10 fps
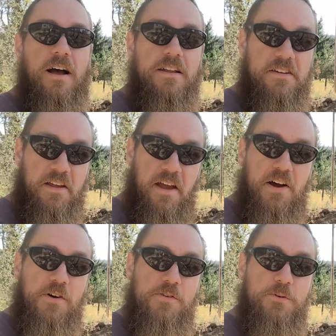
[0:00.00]
And
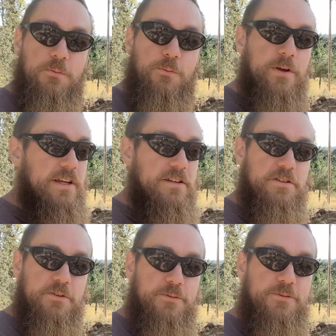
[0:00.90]
now we can
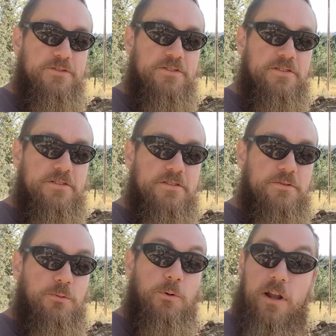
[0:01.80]
use
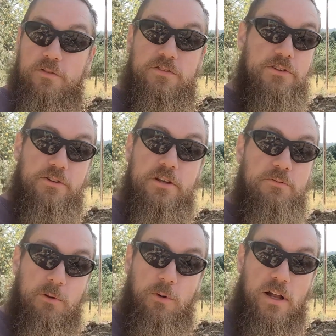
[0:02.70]
whatever
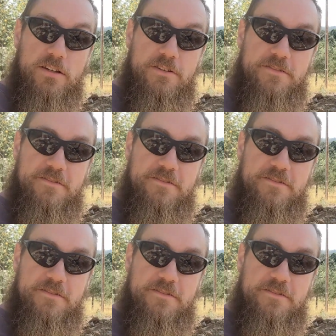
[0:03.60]
facilities we want.